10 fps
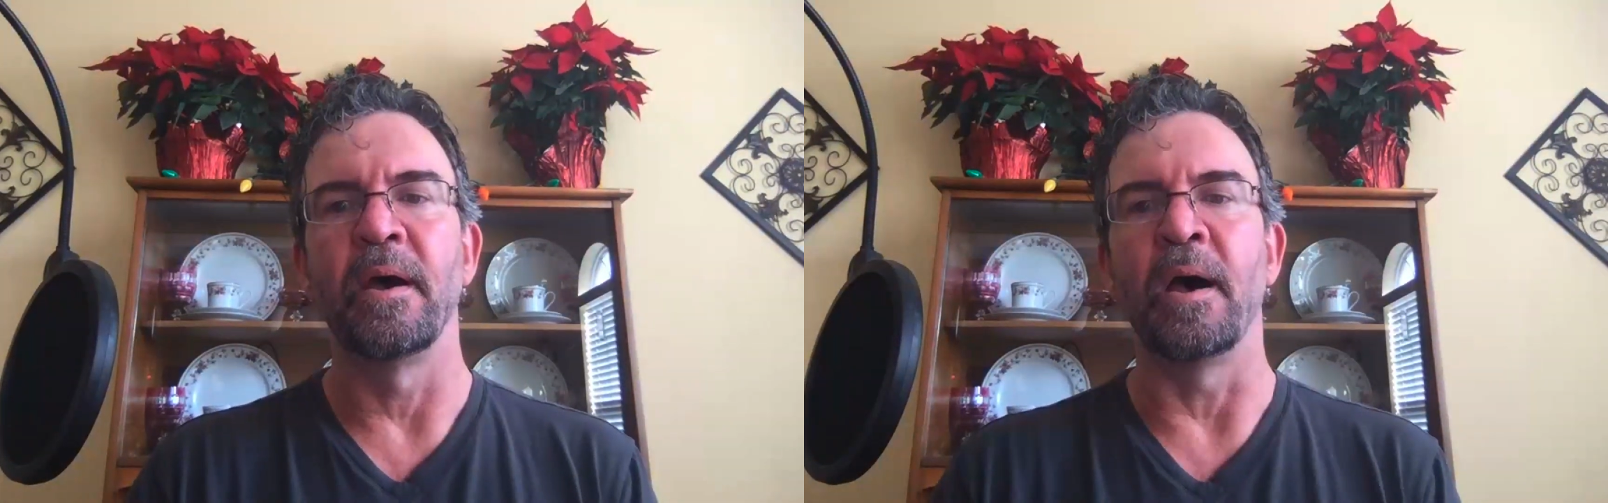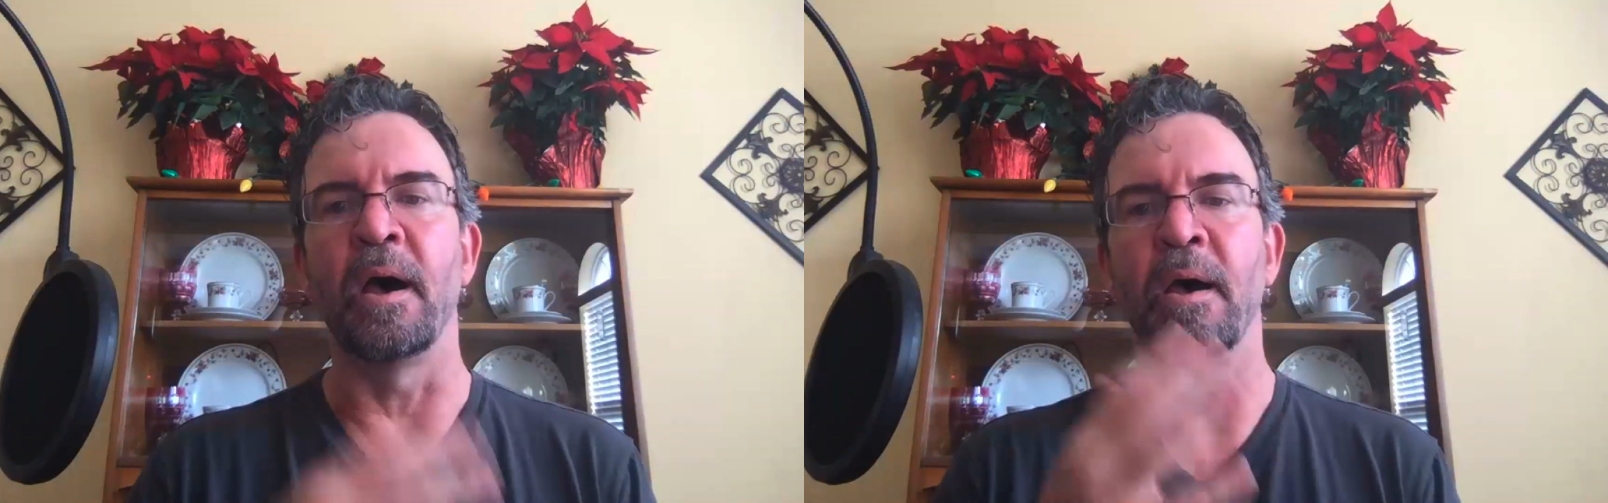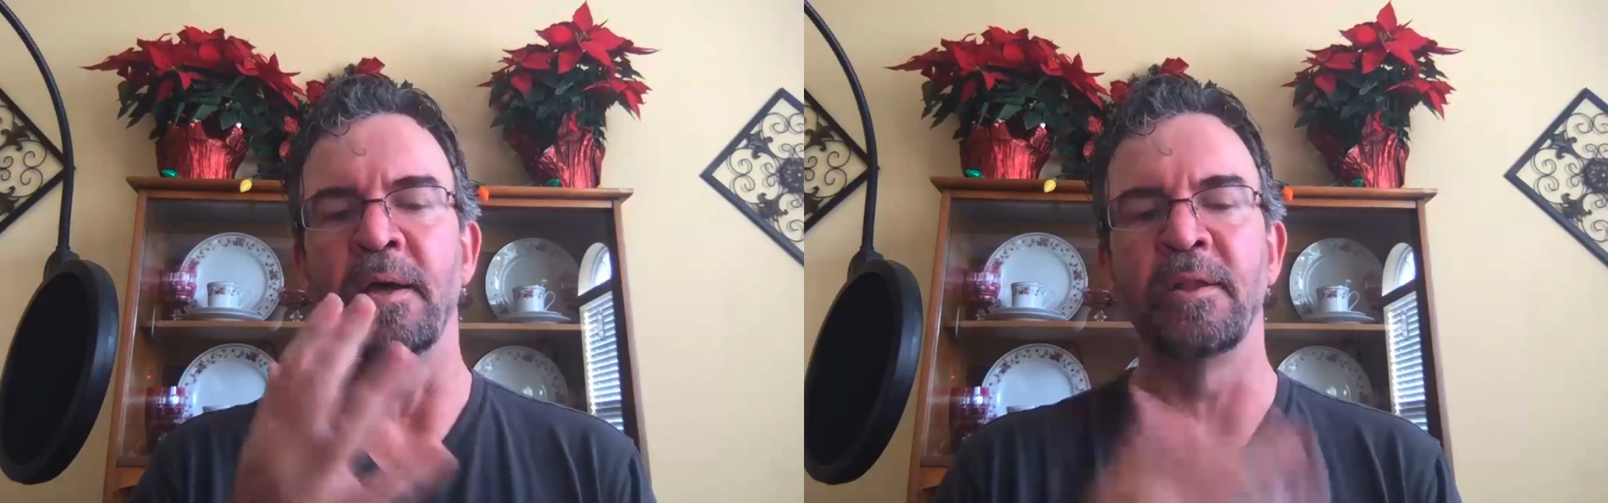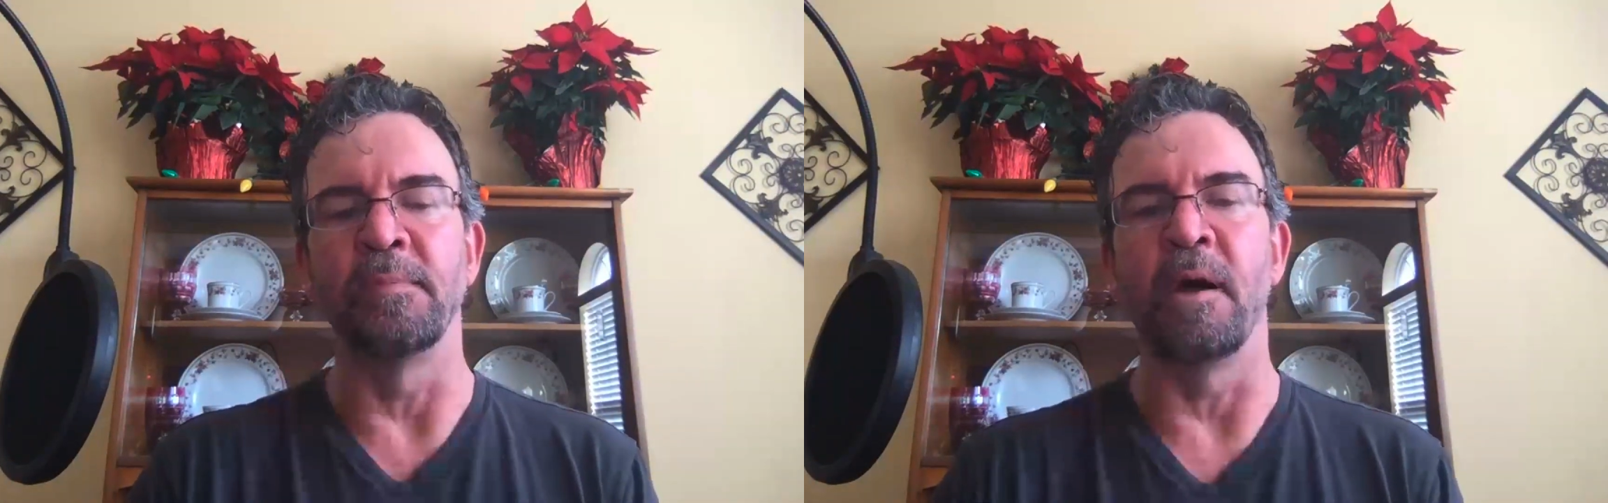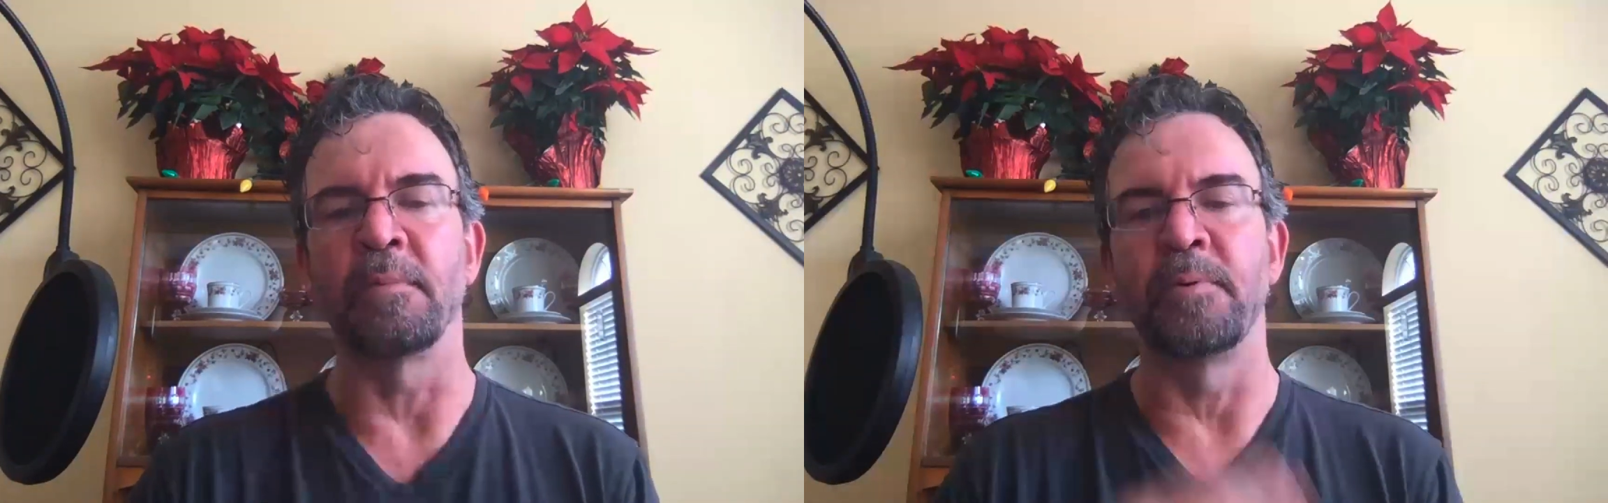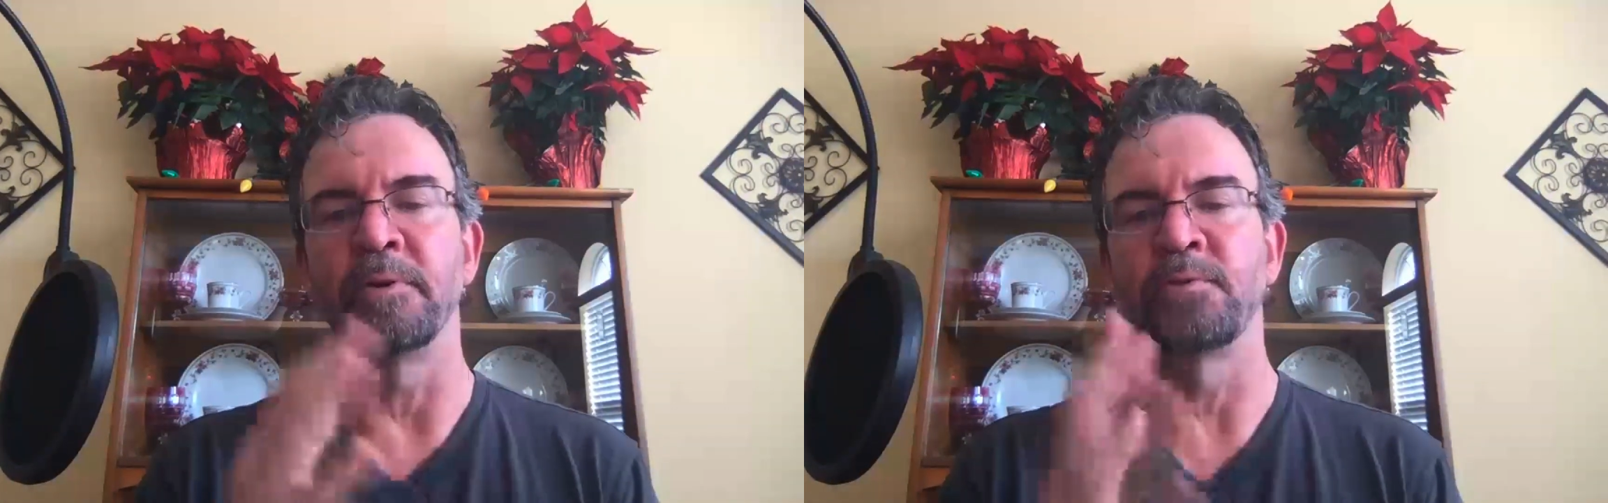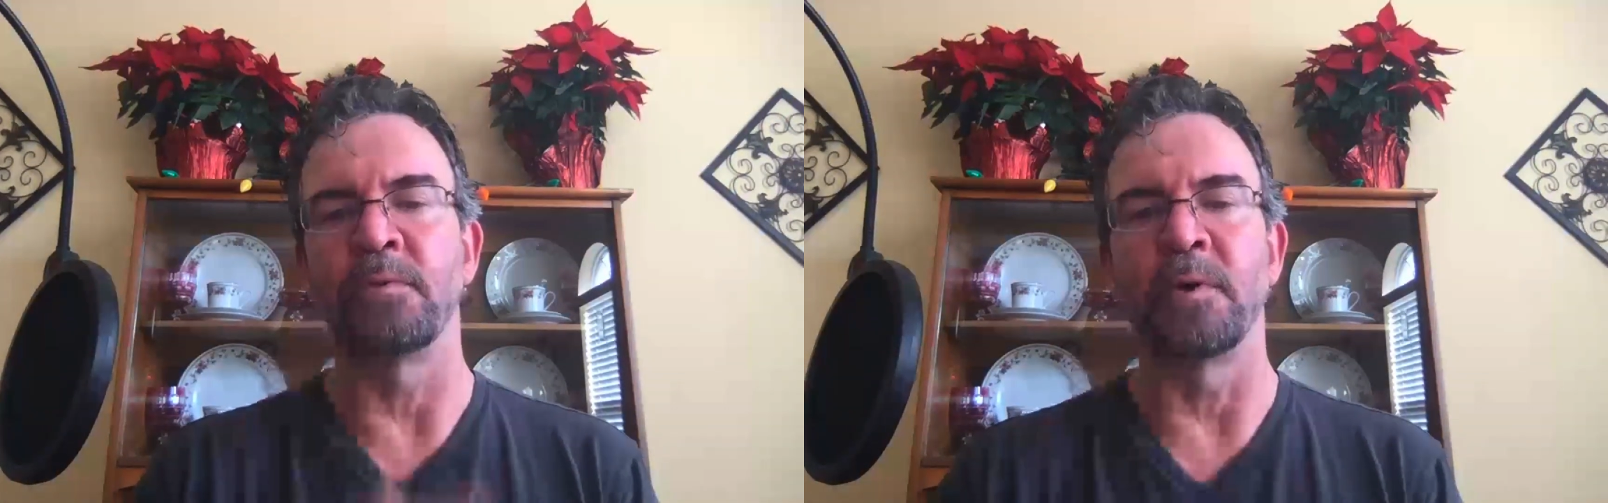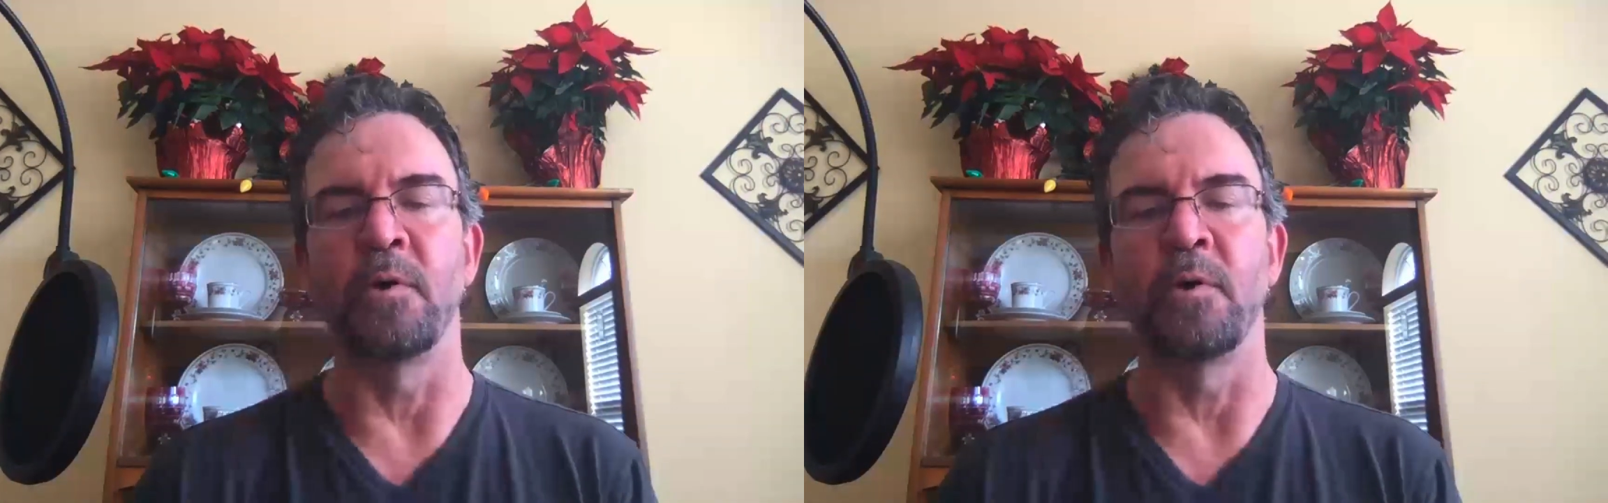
uh, in the blog post where we'll